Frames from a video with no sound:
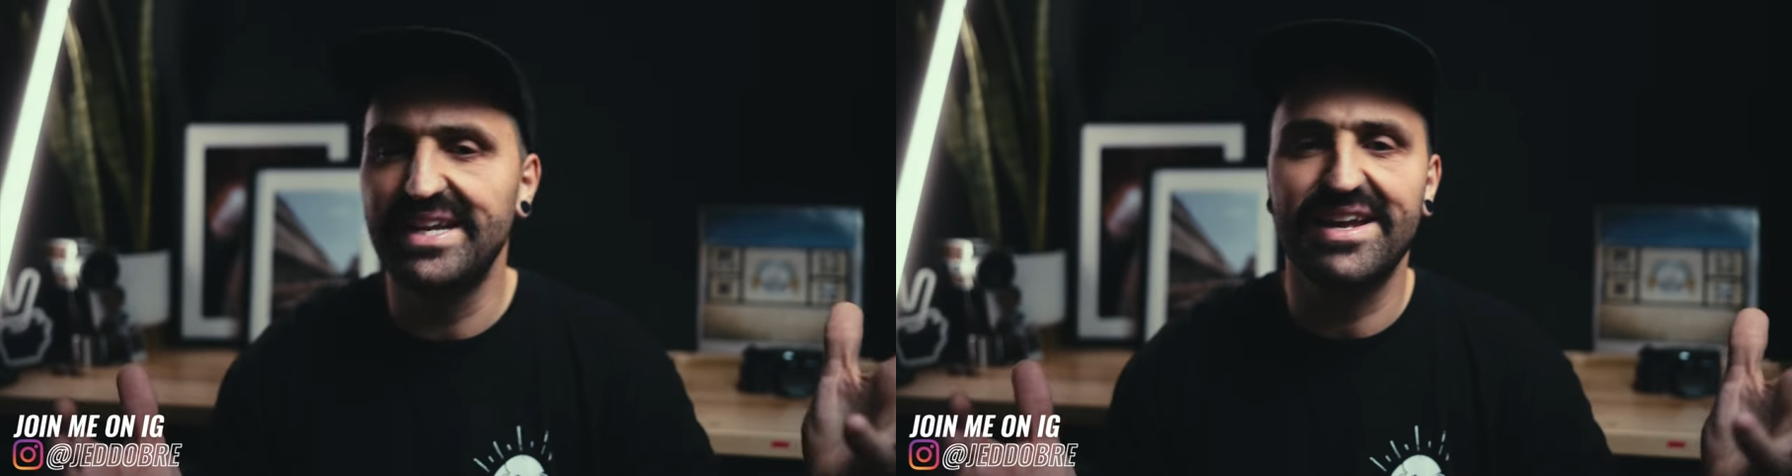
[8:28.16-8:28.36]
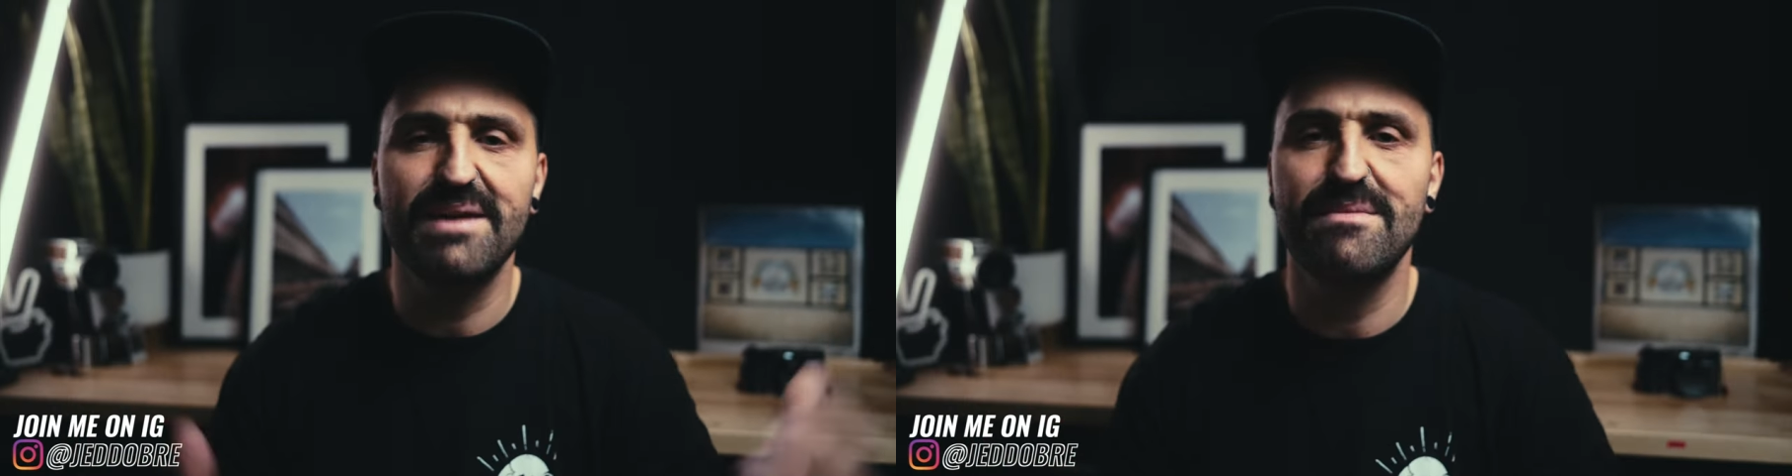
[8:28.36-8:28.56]

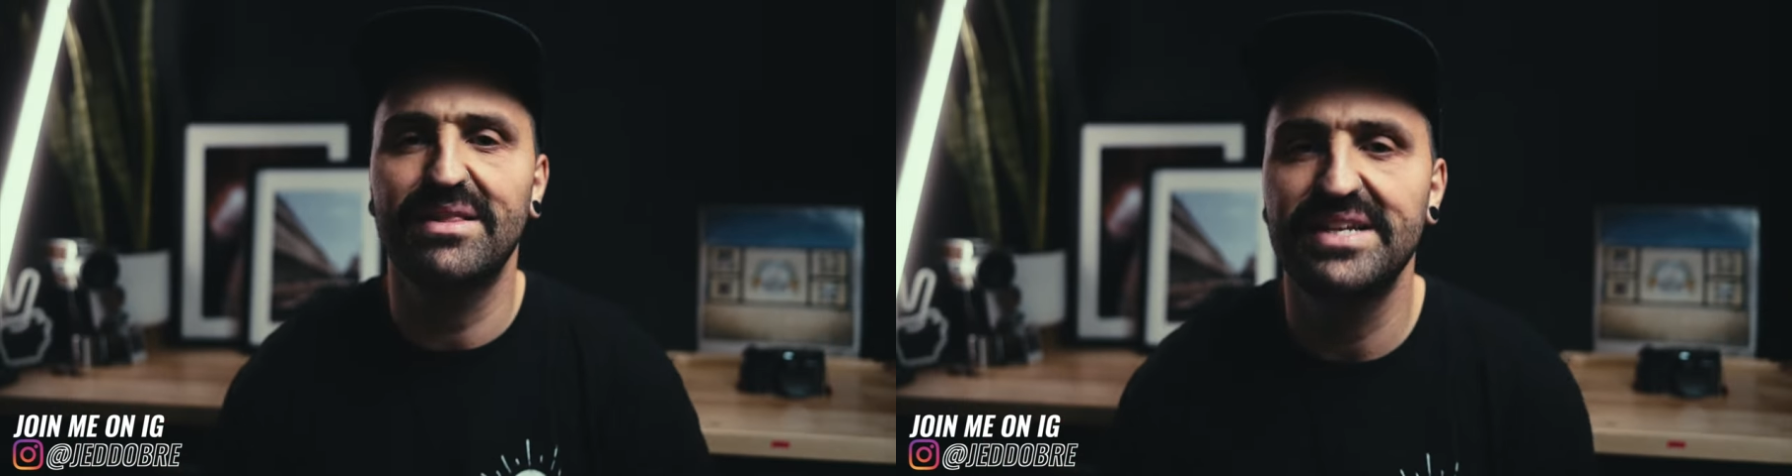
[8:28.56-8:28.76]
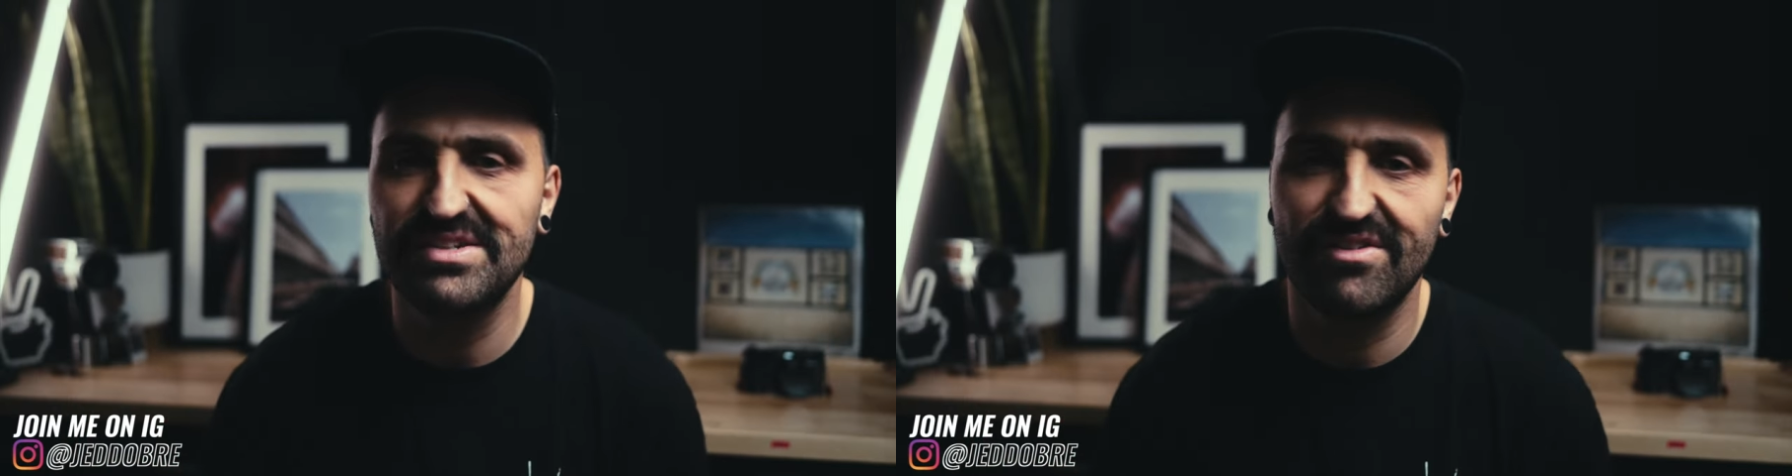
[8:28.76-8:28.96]
did I get my
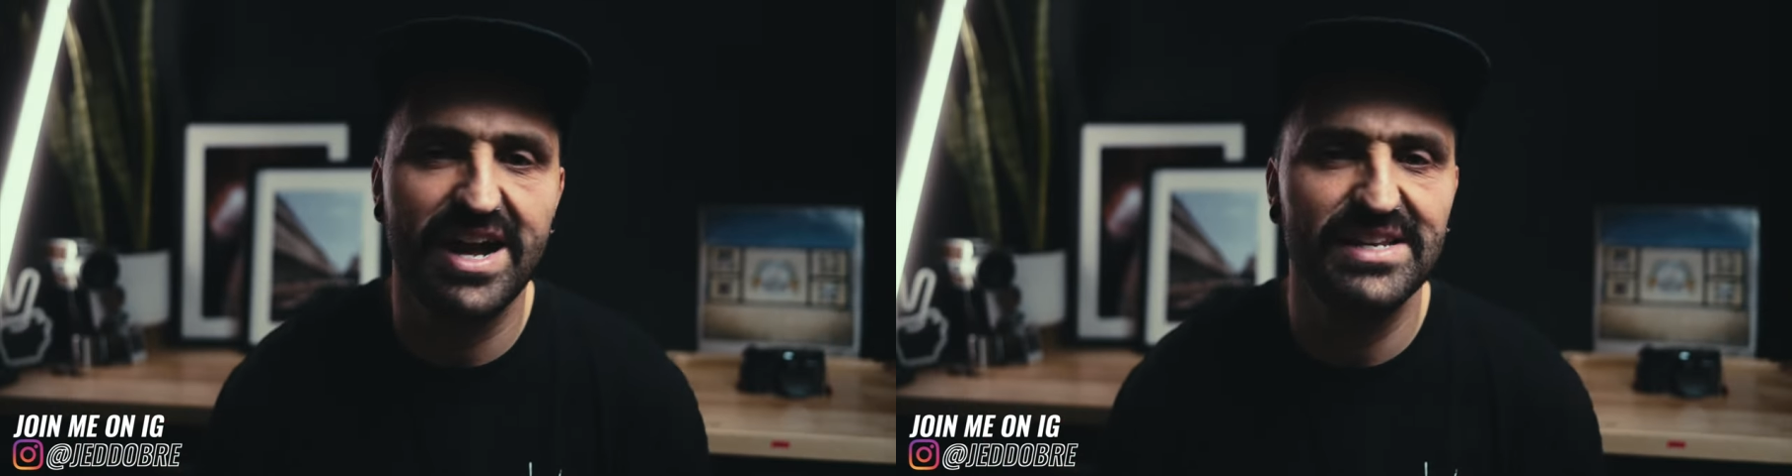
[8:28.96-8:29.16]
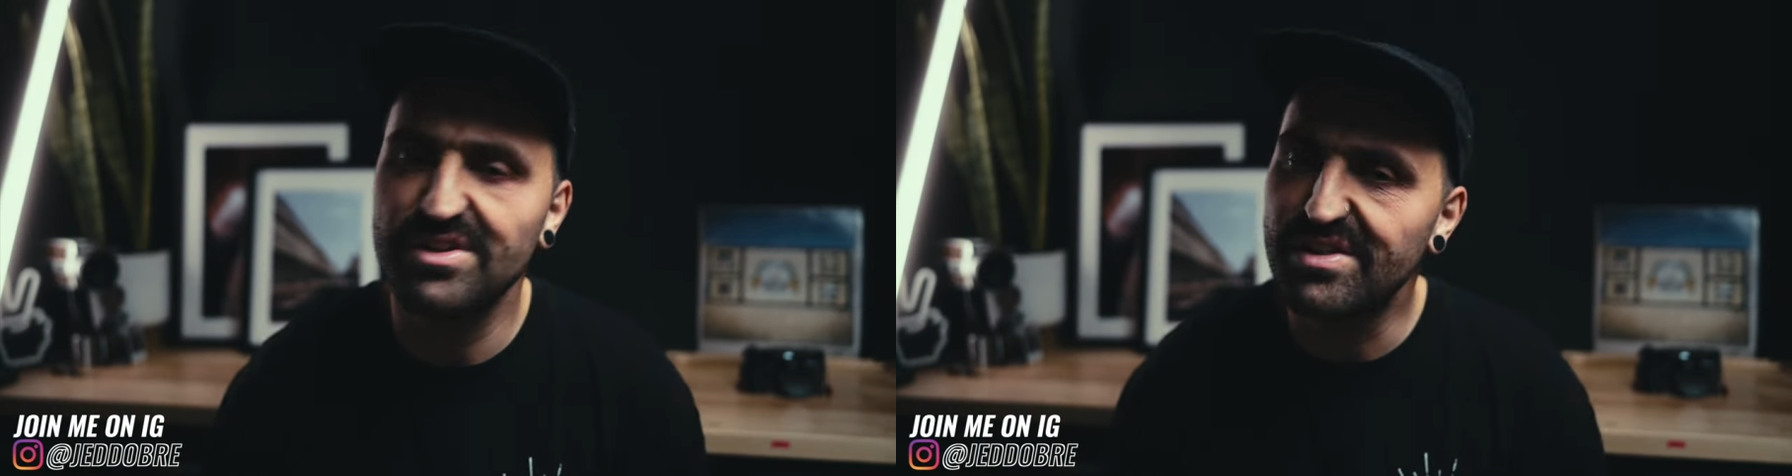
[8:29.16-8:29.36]
list
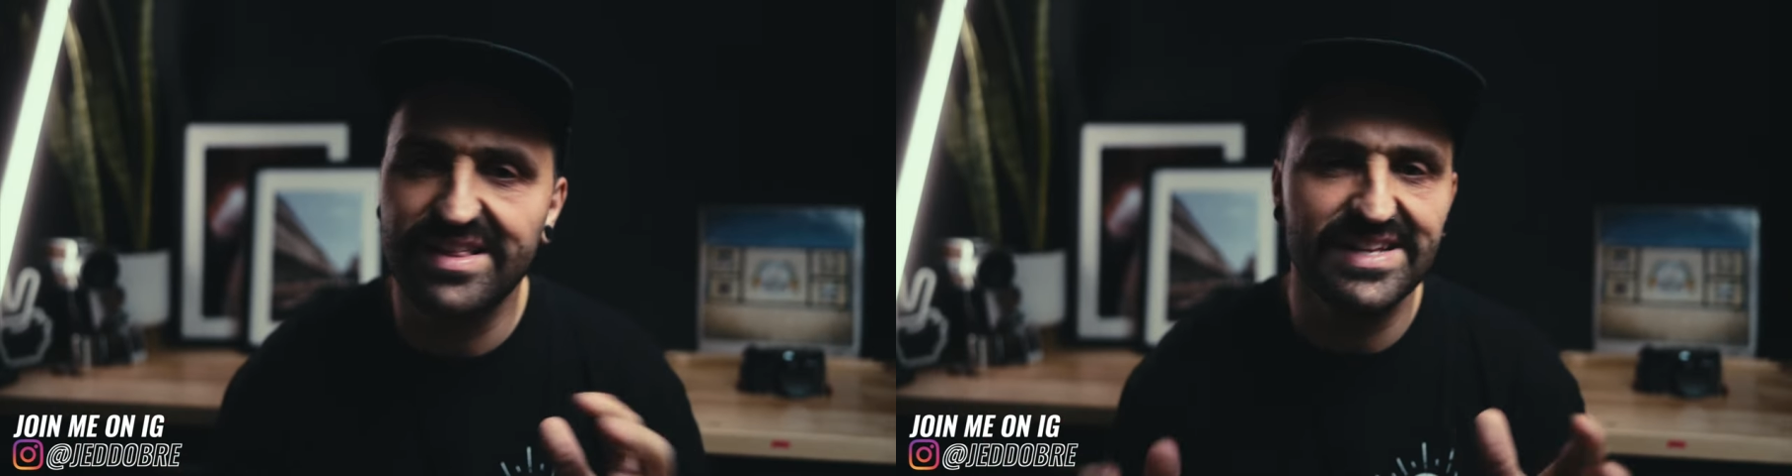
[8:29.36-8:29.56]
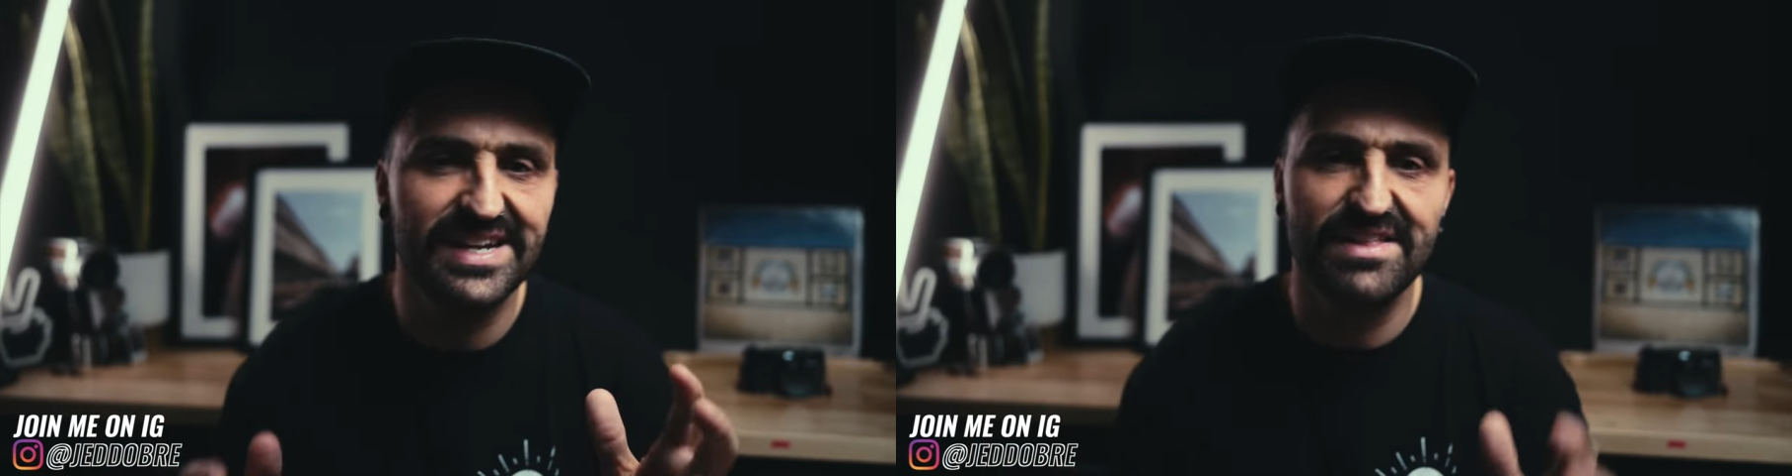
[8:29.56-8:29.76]
right? Do you
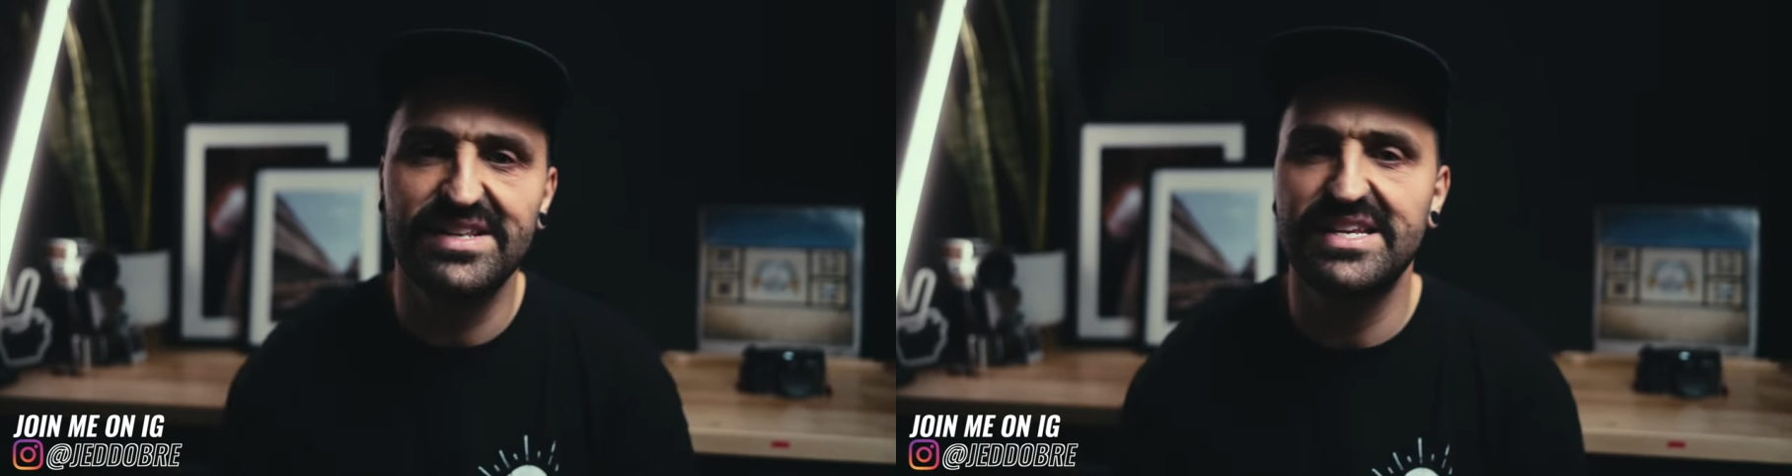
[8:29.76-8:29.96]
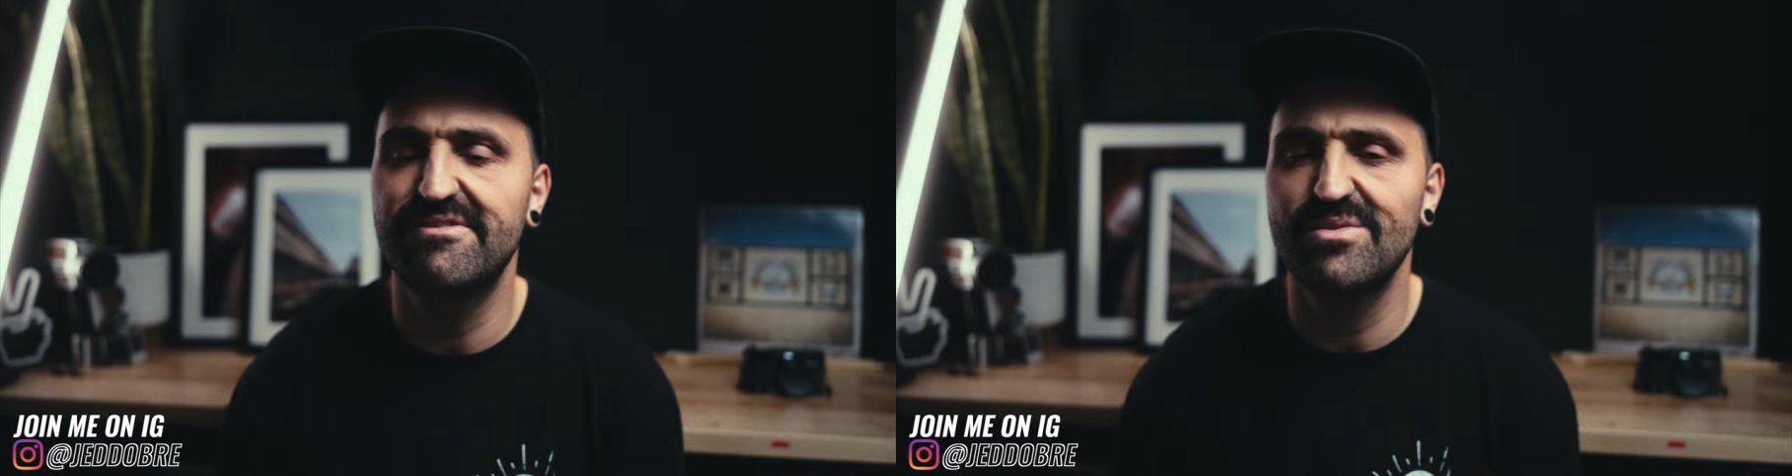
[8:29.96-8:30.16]
think there's
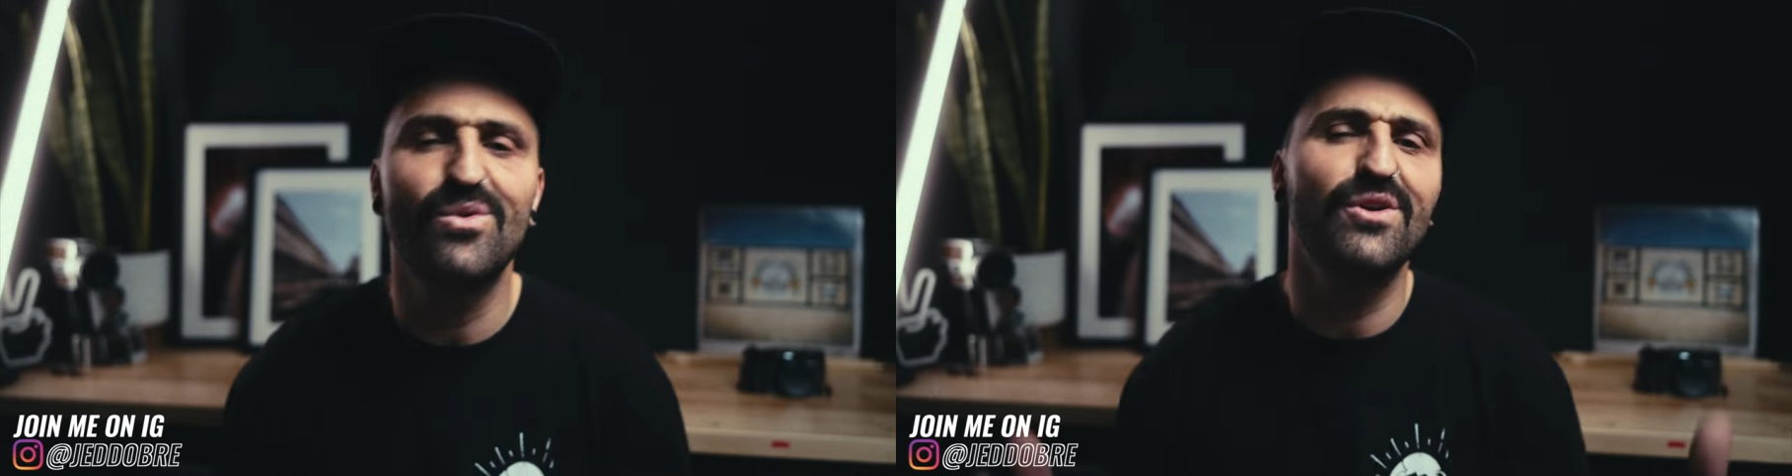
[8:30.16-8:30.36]
anything different?